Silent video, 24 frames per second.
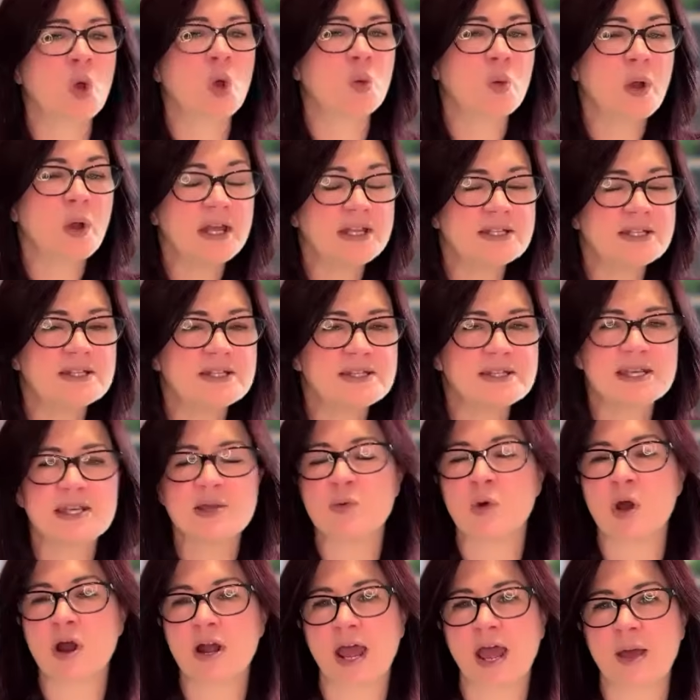Wait and see
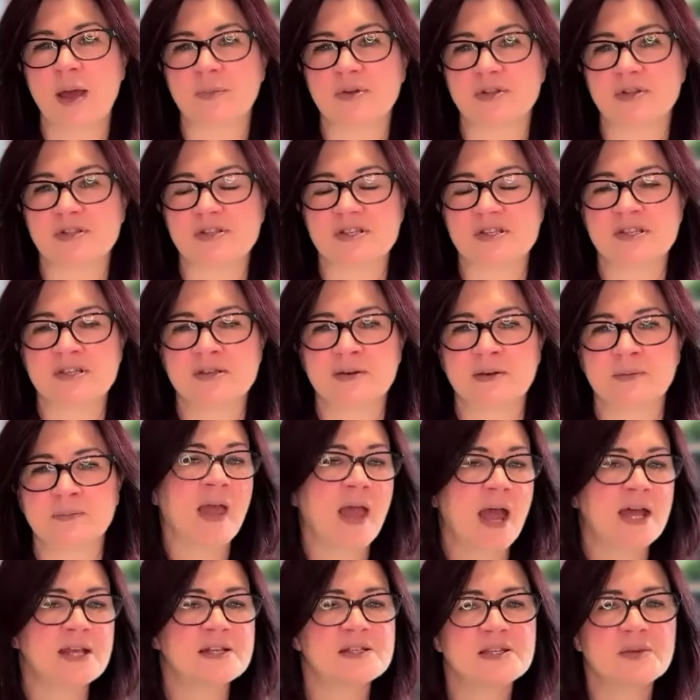what happens.
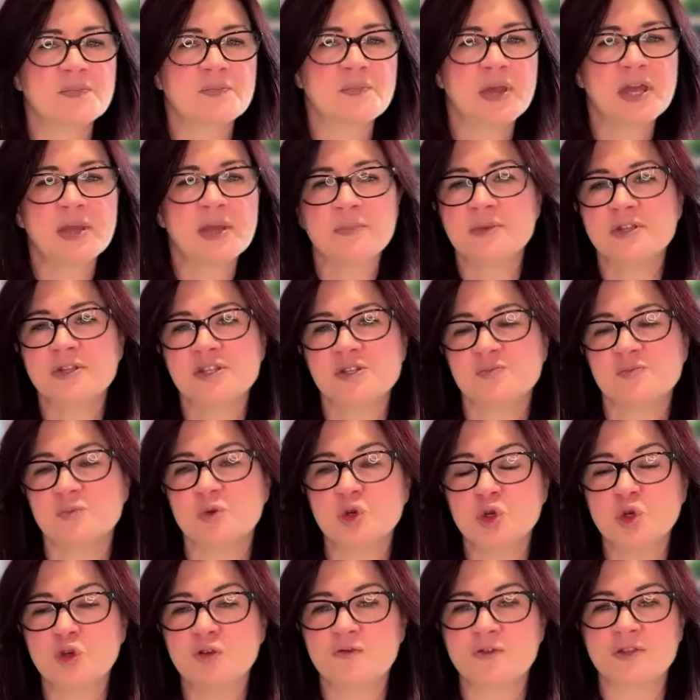As the pigments
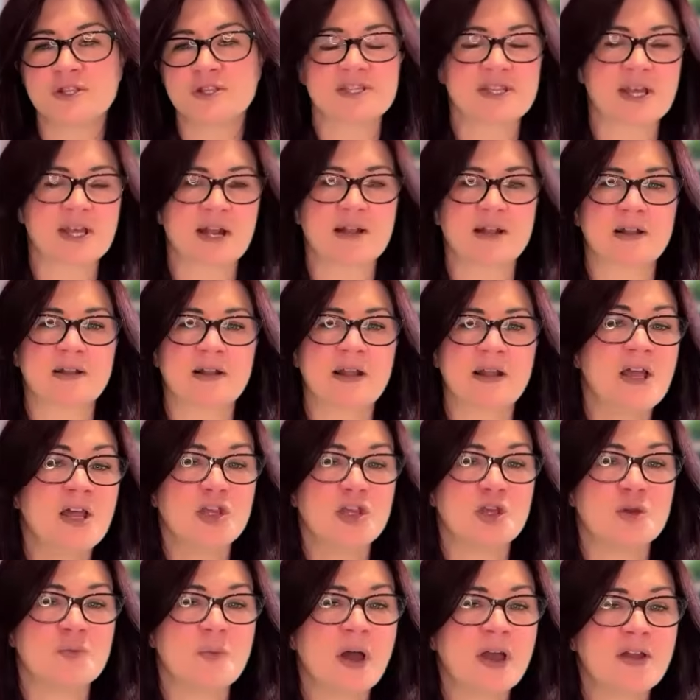move and settle,
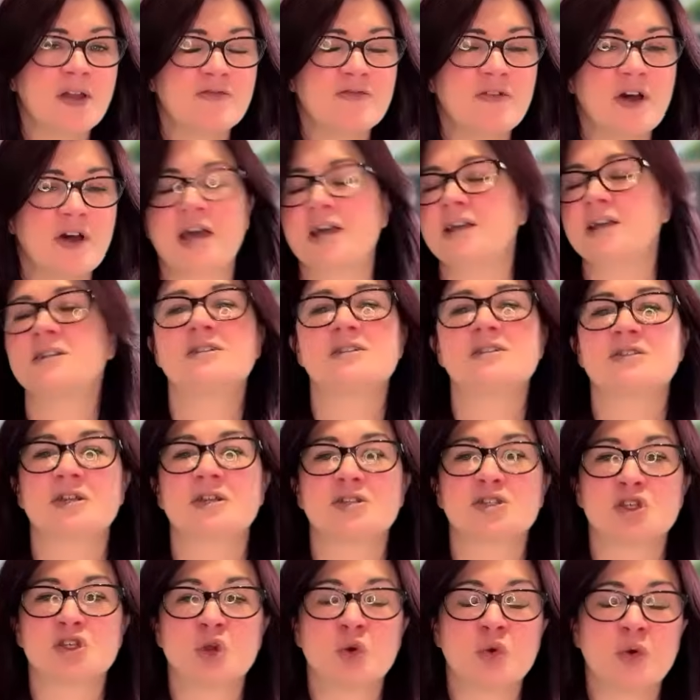you might find
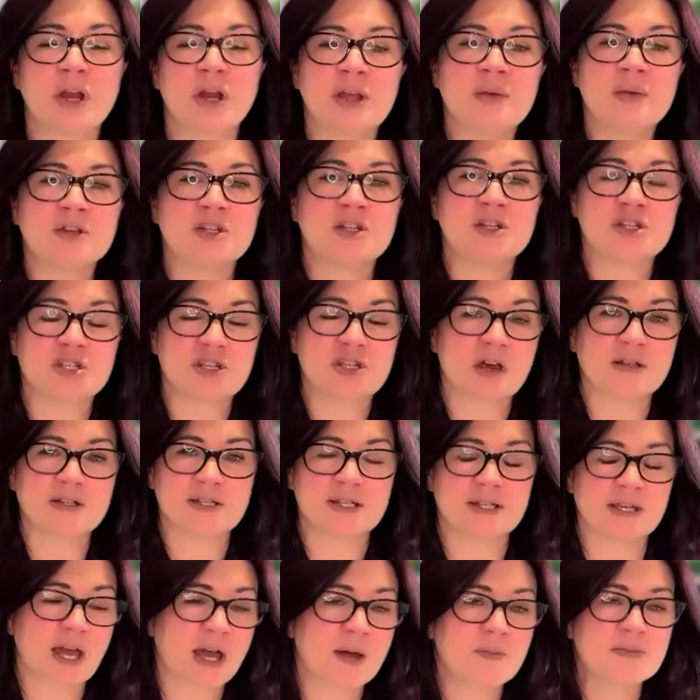that your image starts
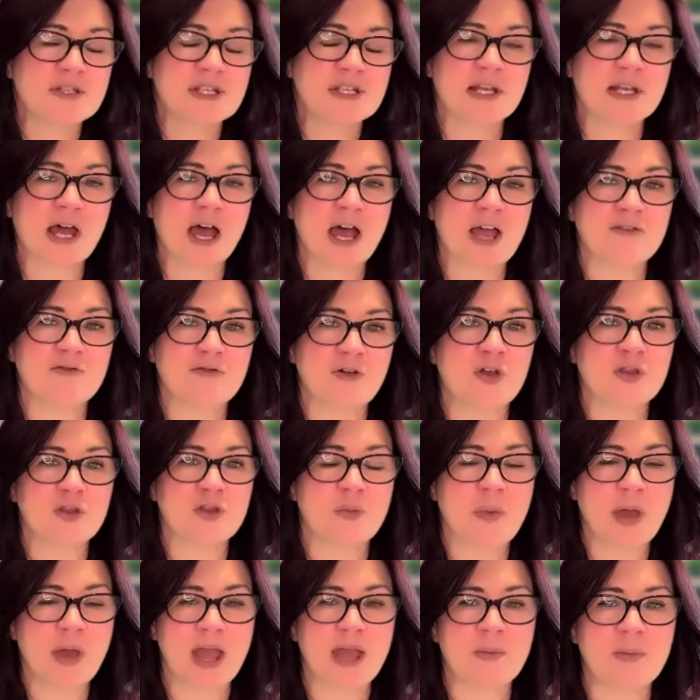to come to life on
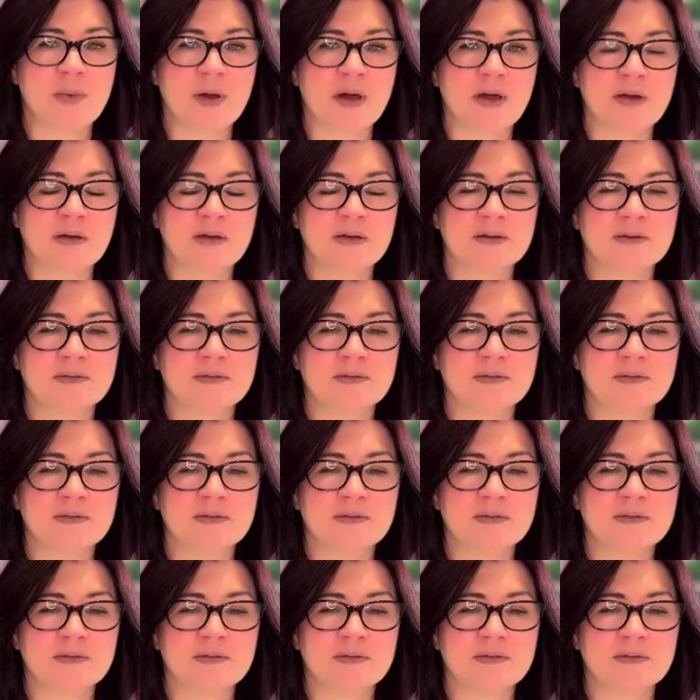the paper,